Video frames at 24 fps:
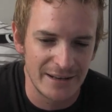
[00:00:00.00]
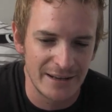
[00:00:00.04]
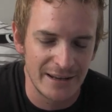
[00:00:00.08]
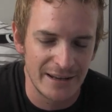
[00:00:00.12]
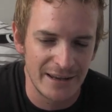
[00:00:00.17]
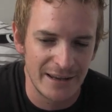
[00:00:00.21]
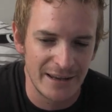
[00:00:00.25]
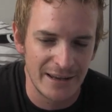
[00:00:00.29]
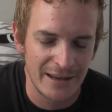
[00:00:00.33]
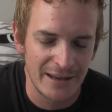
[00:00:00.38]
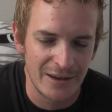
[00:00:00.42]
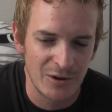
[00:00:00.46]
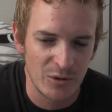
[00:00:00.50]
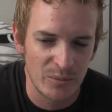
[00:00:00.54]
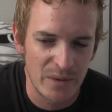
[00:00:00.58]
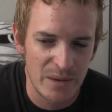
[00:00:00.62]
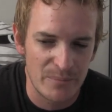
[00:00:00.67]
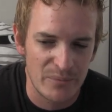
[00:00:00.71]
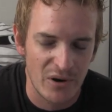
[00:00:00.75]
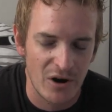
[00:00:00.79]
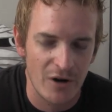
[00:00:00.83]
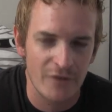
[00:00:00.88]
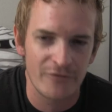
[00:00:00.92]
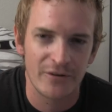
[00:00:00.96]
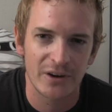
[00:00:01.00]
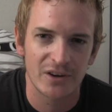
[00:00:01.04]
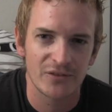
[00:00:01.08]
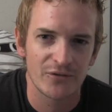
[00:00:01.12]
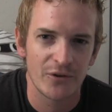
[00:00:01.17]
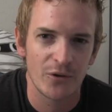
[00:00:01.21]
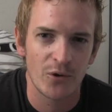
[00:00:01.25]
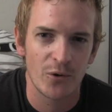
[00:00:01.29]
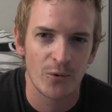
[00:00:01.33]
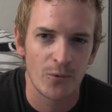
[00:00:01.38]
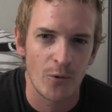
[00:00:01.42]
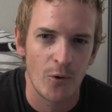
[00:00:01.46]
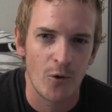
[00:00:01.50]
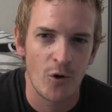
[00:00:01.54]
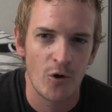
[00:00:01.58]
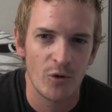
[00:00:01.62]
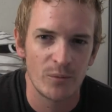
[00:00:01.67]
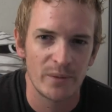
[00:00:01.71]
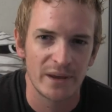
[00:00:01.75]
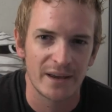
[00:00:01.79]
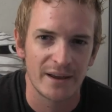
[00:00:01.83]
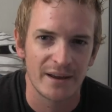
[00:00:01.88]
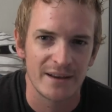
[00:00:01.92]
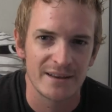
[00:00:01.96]
he'll be perfect for the
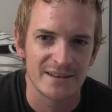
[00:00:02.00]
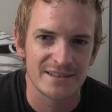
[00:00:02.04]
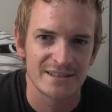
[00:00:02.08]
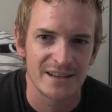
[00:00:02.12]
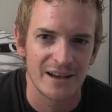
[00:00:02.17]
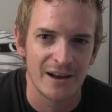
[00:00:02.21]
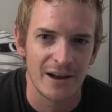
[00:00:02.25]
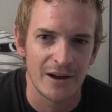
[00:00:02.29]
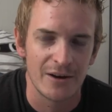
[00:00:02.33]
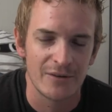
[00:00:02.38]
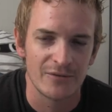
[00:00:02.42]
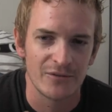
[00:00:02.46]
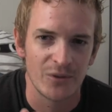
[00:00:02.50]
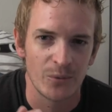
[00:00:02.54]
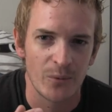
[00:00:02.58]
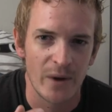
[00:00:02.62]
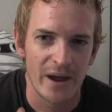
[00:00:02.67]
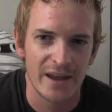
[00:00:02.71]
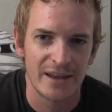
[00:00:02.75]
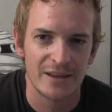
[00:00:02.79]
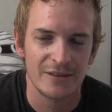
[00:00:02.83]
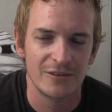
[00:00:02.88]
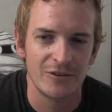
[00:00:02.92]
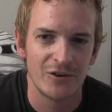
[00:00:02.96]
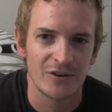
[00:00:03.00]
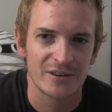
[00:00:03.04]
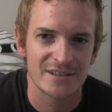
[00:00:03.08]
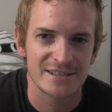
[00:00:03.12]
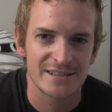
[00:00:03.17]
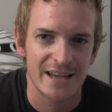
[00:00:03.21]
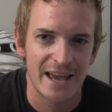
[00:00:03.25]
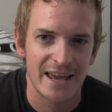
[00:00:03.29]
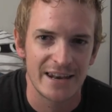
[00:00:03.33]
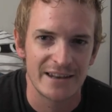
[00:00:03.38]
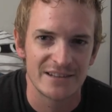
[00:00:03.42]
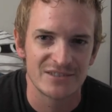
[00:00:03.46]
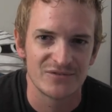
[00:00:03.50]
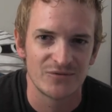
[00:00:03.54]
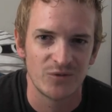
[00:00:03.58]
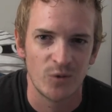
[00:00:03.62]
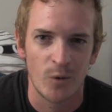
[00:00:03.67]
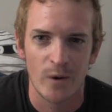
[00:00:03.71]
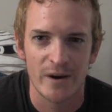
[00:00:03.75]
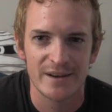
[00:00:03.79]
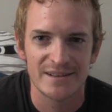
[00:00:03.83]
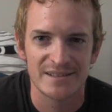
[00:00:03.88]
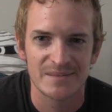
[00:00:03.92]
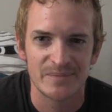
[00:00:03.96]
role because of the way he looks and his
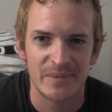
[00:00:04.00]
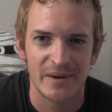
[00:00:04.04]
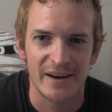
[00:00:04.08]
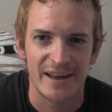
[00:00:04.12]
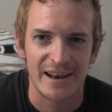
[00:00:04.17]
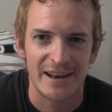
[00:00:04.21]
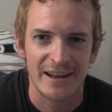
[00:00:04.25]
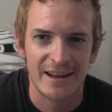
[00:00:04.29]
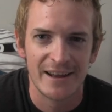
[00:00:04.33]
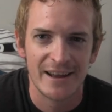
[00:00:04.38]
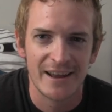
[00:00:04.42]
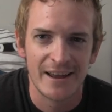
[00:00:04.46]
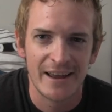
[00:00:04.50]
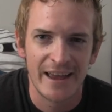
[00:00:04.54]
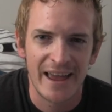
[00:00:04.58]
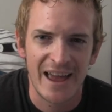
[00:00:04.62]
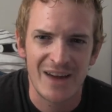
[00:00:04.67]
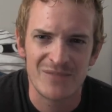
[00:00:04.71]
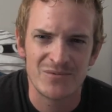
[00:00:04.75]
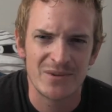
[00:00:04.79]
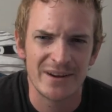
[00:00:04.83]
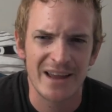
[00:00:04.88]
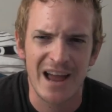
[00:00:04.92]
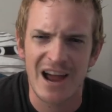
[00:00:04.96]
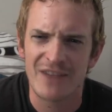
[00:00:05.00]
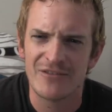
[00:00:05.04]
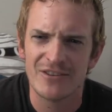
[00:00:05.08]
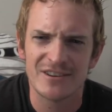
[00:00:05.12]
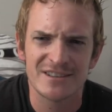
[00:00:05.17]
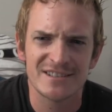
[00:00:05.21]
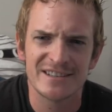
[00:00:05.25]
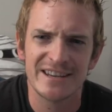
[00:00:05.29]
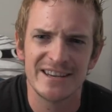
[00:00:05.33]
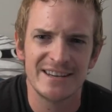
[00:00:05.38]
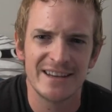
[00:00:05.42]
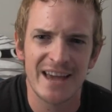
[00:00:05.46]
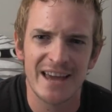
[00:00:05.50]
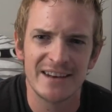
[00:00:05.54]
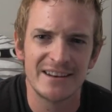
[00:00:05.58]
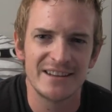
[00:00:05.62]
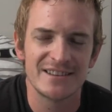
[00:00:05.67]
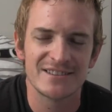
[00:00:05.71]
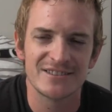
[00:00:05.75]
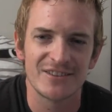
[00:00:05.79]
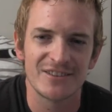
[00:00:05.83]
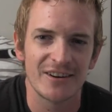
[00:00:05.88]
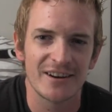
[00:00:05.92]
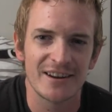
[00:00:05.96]
voice, but have we ever seen Andy
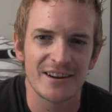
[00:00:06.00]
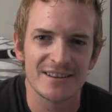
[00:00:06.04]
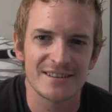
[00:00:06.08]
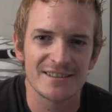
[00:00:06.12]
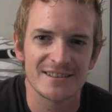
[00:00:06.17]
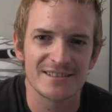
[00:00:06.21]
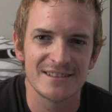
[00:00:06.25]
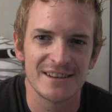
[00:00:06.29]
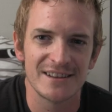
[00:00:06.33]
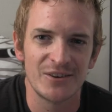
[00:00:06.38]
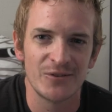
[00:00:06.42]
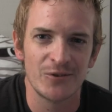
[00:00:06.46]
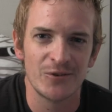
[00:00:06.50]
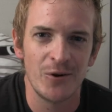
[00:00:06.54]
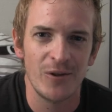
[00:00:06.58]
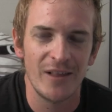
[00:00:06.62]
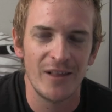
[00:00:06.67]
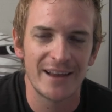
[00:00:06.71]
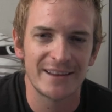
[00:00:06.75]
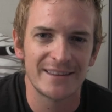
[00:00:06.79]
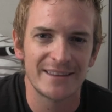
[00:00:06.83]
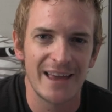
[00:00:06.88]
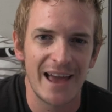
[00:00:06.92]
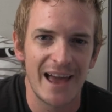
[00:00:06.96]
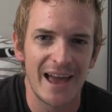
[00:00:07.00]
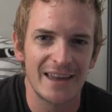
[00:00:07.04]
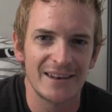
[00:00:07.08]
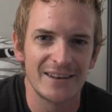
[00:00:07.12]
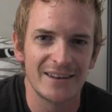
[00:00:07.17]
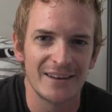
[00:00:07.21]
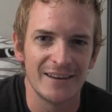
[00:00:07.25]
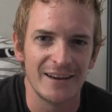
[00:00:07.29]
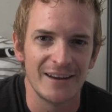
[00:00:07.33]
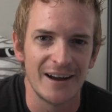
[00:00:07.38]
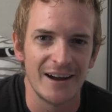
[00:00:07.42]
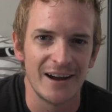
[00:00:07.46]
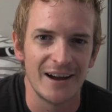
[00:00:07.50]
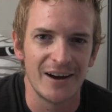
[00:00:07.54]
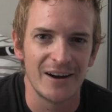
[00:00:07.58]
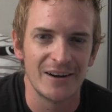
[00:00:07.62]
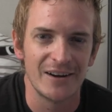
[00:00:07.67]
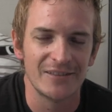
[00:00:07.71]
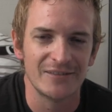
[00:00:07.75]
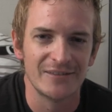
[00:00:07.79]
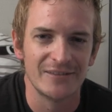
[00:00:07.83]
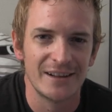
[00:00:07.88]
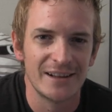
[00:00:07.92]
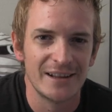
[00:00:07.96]
Serkis in a role like
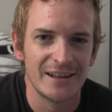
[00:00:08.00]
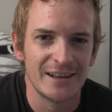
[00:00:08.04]
that?